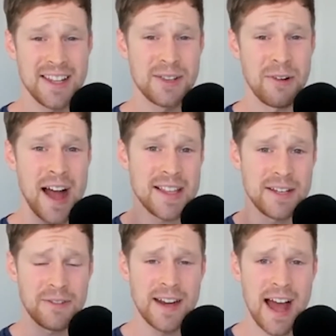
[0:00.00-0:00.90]
throughout
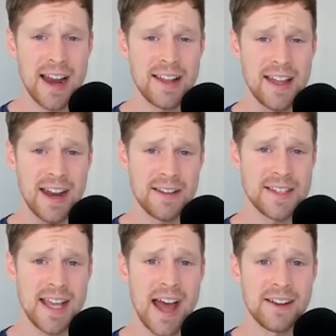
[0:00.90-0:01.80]
different
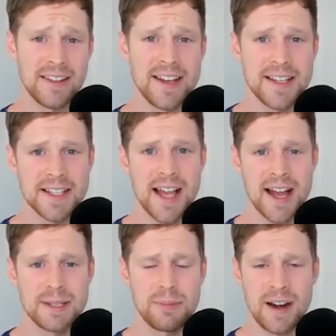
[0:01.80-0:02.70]
NFT analytics
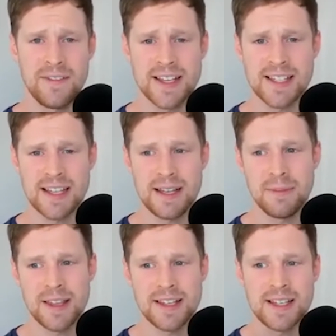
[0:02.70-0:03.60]
sites previously,
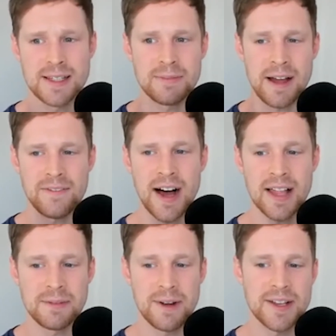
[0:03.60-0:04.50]
but this is by far
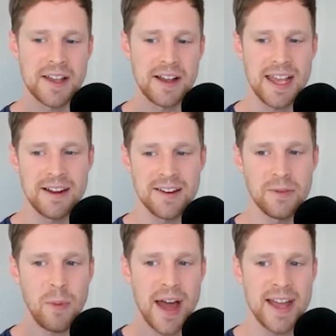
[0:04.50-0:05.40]
the most coherent
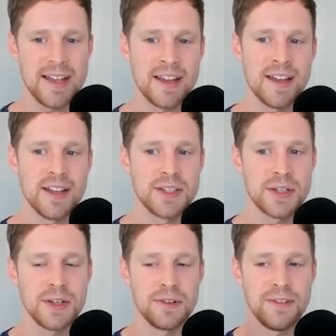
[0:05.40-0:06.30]
way
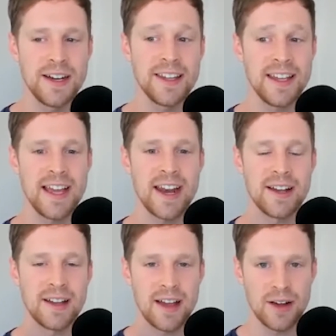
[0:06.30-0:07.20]
to really get
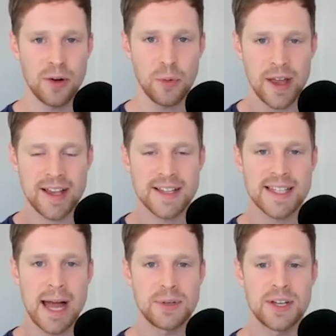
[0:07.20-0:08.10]
a quick
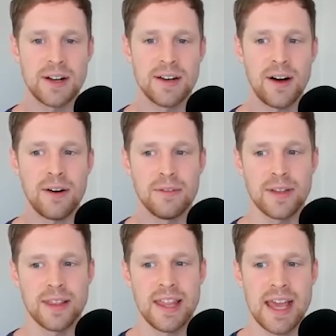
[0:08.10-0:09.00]
snapshot of
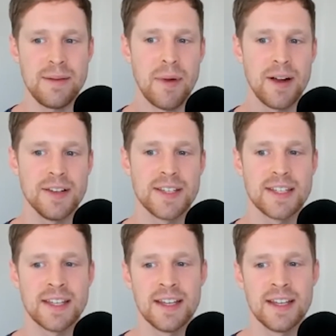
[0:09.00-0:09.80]
the most,